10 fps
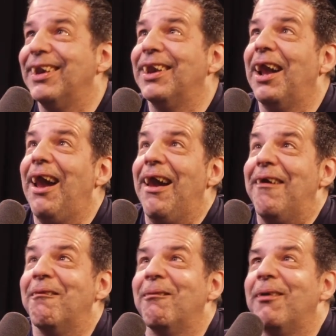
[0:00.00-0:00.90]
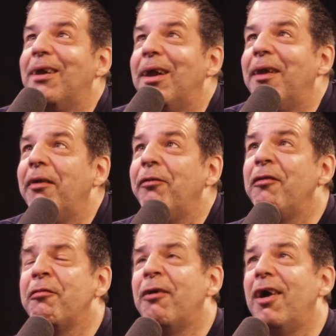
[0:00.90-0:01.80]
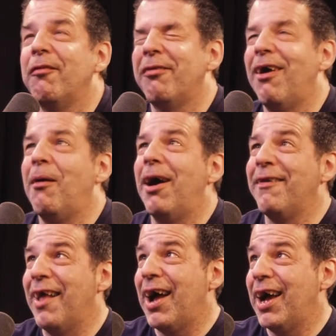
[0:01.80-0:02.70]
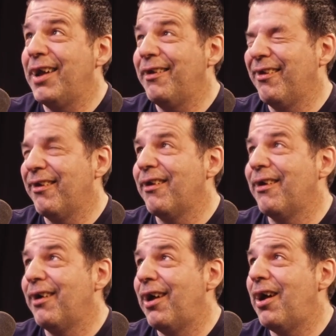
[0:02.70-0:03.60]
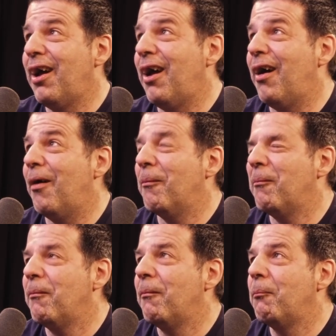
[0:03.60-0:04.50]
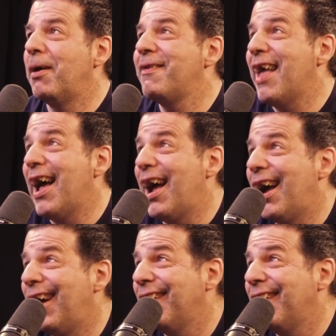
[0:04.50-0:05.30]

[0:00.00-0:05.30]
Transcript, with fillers: uh, this was uh, a night, um, my dad